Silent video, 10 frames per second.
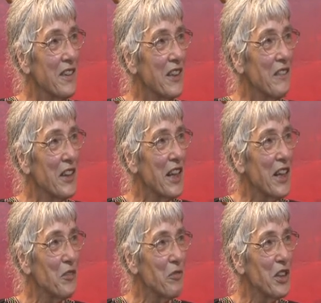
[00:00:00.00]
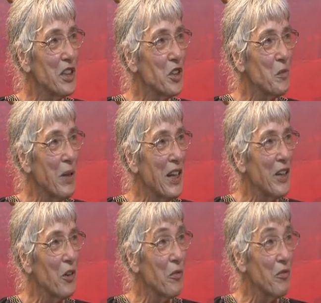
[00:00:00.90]
that they had finished
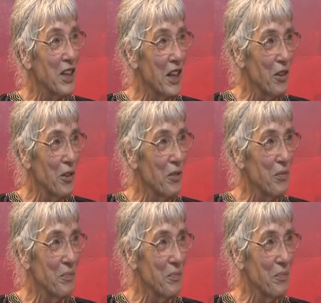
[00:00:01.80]
paying off that loan.